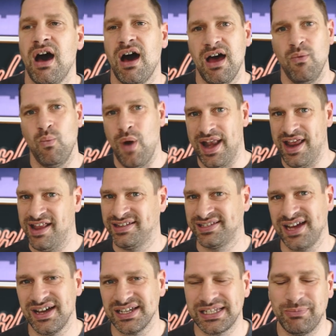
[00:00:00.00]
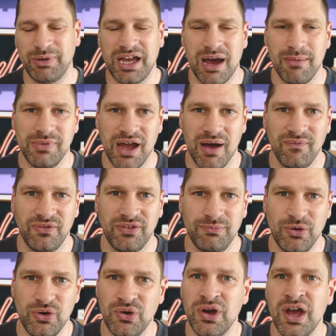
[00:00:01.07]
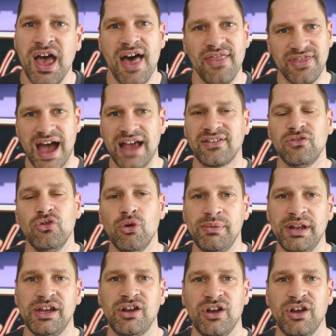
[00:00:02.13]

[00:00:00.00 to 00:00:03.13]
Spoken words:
When it starts to become comfortable, that's normally a good